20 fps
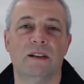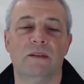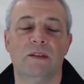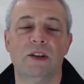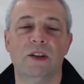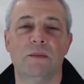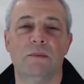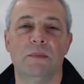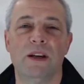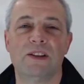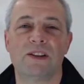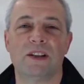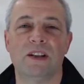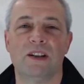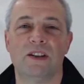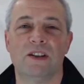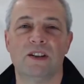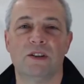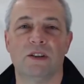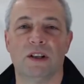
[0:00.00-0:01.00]

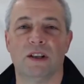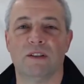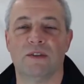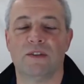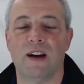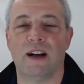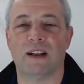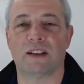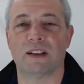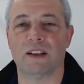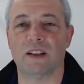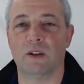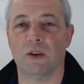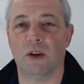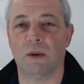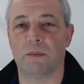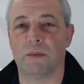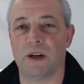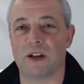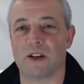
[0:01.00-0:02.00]
Basically due to the fact that the
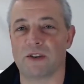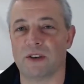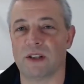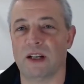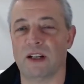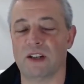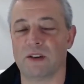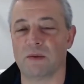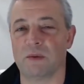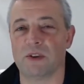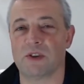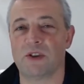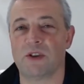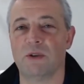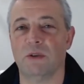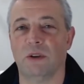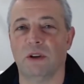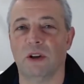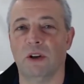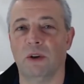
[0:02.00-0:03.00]
oil pressure in the engine was
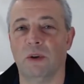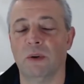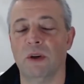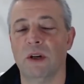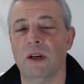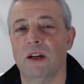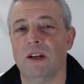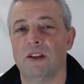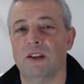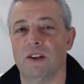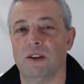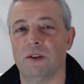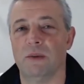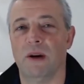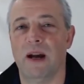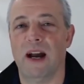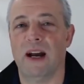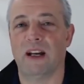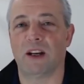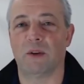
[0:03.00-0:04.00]
too low
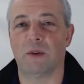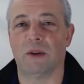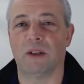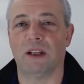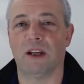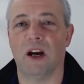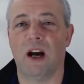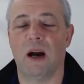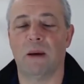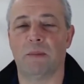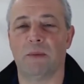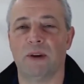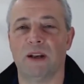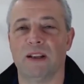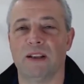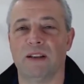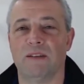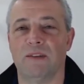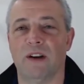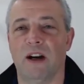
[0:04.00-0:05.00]
to adequately
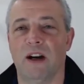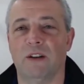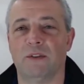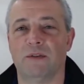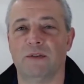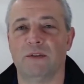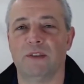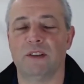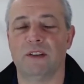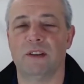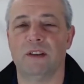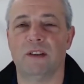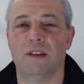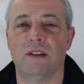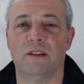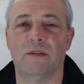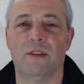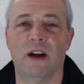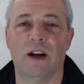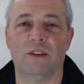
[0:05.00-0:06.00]
operate the
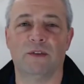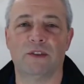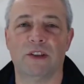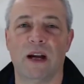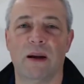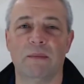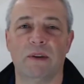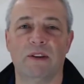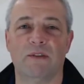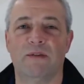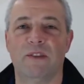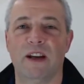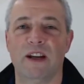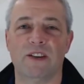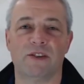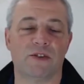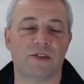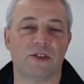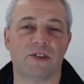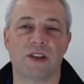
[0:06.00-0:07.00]
valve timing
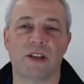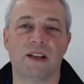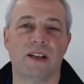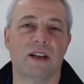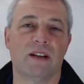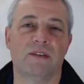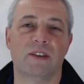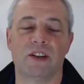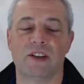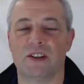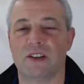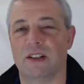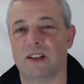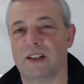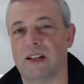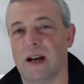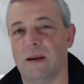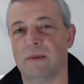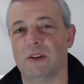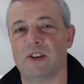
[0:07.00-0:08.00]
phasers, and
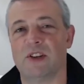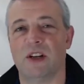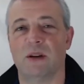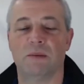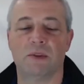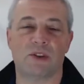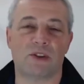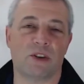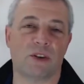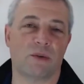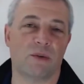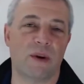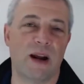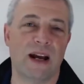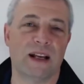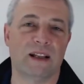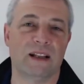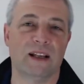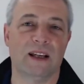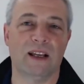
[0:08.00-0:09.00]
eventually the timing chain would start
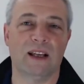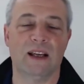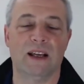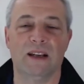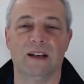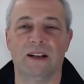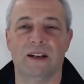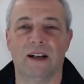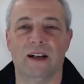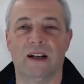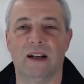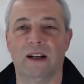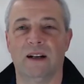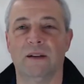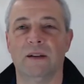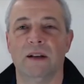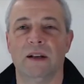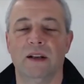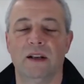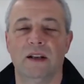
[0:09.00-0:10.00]
rattling,
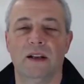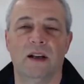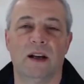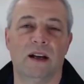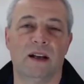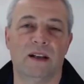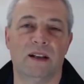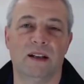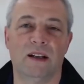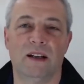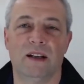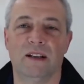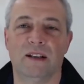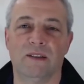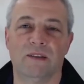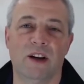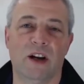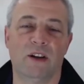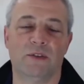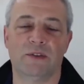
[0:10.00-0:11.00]
and
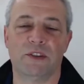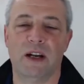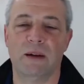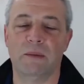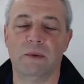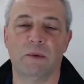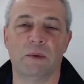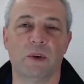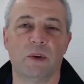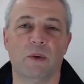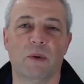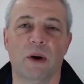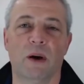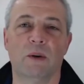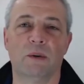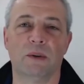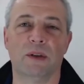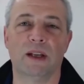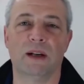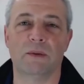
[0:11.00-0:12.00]
the valve timing would go
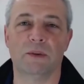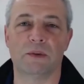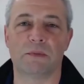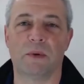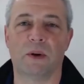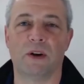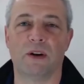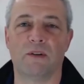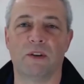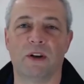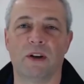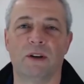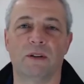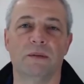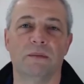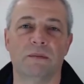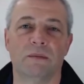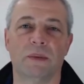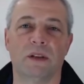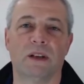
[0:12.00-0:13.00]
out, and that was part
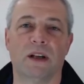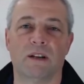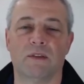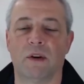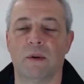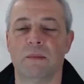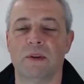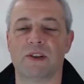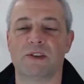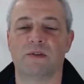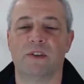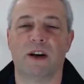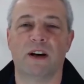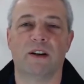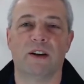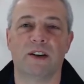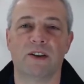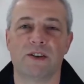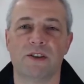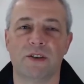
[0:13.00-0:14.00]
of a lot of our
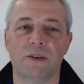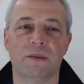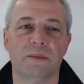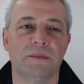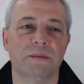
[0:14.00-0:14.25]
misfire issue.